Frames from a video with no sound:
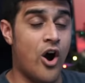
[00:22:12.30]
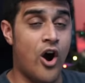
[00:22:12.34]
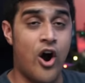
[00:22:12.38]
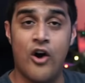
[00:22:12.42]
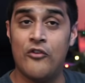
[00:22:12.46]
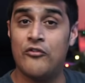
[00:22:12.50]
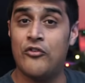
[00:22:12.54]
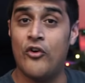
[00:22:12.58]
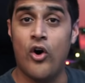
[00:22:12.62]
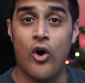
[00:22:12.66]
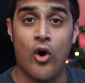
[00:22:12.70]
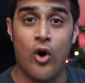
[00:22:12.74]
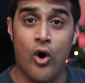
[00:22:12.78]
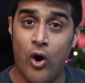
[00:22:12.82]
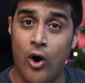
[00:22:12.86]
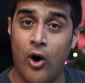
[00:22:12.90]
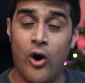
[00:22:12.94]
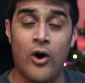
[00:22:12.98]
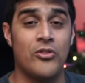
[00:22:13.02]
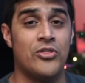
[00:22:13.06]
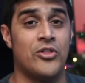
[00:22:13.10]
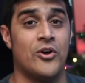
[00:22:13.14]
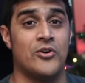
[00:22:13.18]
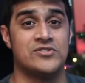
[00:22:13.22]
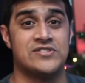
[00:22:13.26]
of
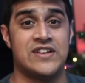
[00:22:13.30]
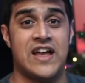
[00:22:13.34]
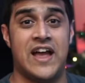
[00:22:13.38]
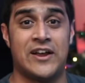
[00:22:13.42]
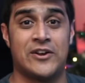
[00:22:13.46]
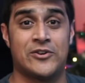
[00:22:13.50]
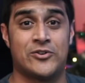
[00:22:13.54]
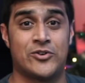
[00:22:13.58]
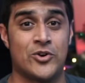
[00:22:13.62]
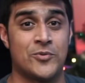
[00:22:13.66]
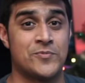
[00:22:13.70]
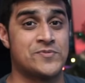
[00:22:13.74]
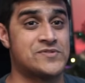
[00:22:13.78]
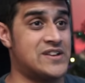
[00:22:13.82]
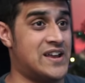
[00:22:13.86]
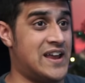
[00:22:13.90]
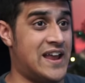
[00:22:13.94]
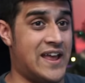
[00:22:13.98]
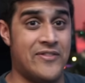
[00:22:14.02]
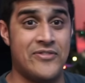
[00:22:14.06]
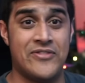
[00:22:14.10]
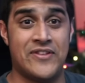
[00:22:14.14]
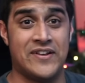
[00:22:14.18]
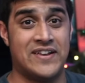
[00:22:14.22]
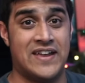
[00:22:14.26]
all those egg groups
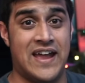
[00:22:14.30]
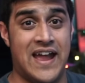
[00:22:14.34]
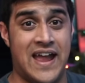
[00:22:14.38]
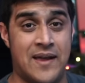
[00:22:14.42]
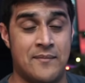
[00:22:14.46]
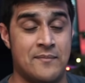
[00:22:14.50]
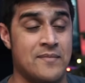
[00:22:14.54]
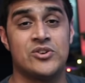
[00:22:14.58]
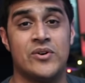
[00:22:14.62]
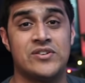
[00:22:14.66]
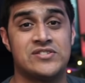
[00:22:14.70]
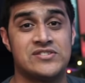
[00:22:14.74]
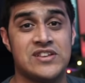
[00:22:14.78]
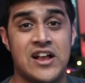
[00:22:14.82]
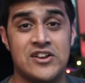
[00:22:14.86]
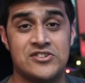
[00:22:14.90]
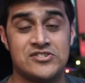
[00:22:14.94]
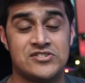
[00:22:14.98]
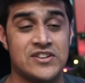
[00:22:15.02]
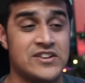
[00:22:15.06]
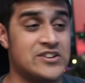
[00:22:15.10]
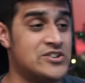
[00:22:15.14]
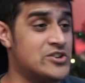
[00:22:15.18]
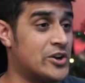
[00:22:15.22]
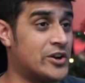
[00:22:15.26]
in the game. So
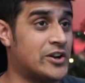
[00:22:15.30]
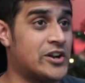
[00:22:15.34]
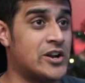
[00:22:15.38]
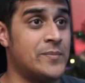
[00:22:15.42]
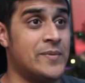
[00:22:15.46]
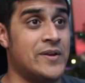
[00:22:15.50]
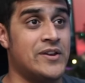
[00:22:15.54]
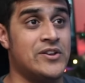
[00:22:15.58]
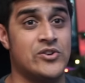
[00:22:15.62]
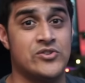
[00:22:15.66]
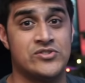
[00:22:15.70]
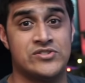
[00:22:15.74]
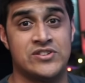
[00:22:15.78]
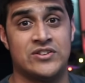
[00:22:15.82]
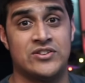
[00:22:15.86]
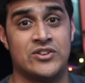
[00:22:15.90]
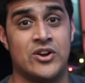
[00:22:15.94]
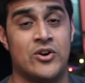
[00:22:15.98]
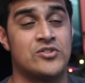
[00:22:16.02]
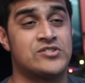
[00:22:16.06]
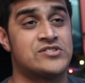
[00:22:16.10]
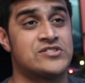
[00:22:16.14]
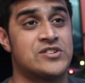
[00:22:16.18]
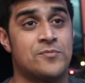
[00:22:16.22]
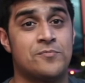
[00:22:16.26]
essentially, you're going to be using
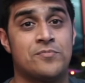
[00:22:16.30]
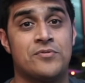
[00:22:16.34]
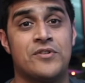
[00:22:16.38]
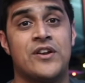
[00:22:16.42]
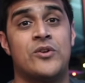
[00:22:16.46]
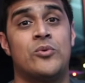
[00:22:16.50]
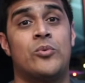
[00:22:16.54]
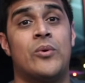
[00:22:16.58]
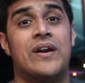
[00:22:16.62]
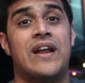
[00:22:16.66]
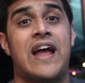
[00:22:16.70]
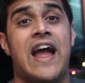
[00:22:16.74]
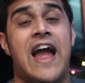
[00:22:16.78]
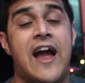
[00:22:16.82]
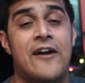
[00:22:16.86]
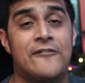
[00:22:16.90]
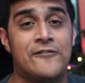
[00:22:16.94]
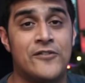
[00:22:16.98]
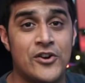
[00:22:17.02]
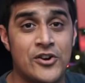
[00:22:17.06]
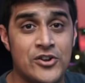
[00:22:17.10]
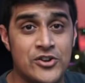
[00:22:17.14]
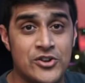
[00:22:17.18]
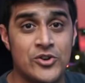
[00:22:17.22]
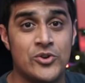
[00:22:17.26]
those to breed
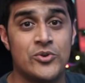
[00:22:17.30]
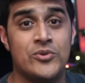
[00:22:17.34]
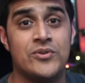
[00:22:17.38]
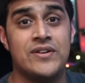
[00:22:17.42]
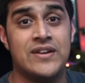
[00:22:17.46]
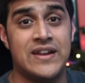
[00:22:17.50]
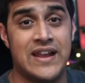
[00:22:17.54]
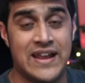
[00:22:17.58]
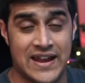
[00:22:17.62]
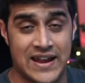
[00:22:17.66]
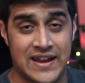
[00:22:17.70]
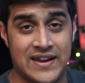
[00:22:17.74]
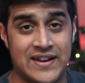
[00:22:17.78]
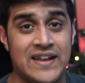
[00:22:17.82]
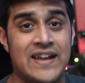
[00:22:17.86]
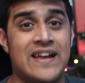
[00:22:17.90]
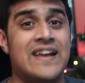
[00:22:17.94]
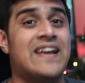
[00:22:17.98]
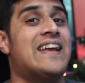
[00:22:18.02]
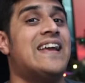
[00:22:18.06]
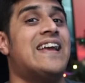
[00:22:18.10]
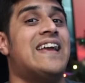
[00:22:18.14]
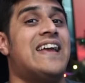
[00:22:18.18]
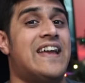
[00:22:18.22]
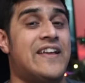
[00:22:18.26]
whatever you need
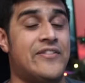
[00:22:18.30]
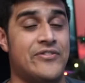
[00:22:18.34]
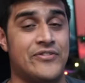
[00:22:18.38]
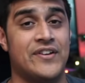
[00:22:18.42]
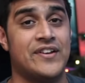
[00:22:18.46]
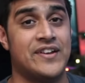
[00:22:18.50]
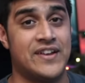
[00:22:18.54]
in the